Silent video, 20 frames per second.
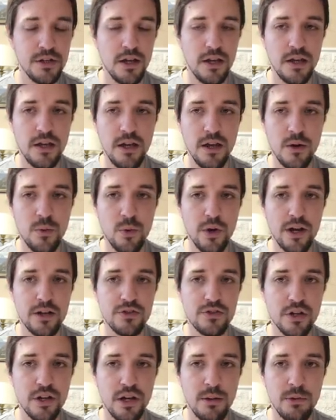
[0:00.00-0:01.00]
Here we are
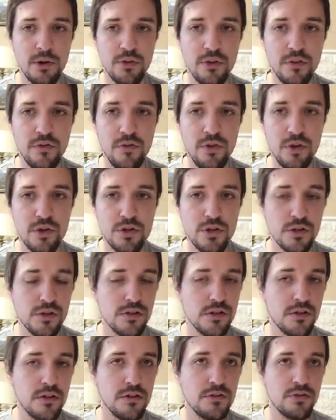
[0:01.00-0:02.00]
talking about the
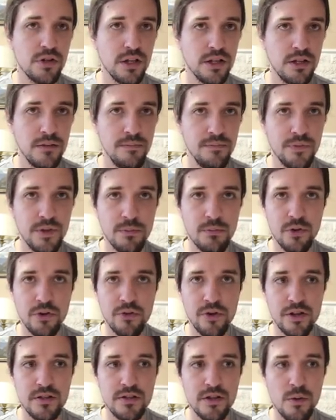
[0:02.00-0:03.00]
futures grid trading, the more
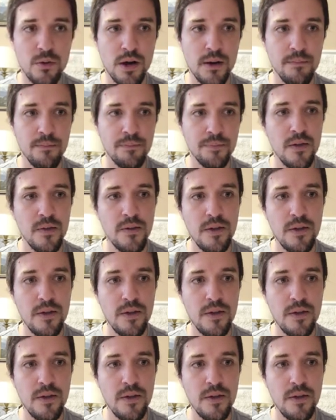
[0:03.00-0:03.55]
risky one.